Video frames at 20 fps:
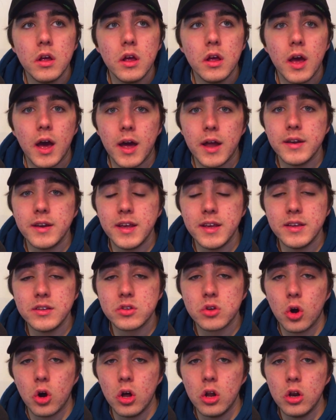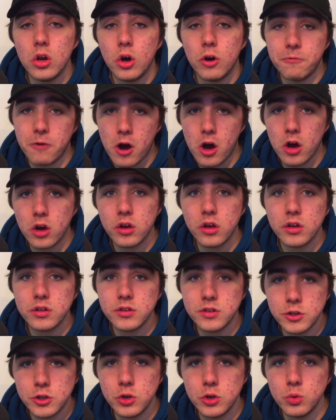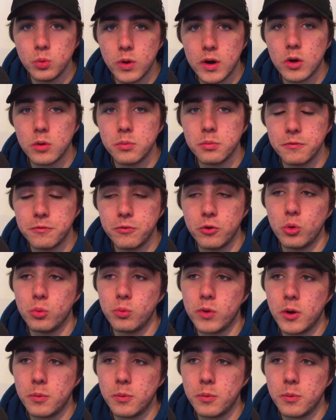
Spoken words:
and he's got a lot of hunger to do well and perform well,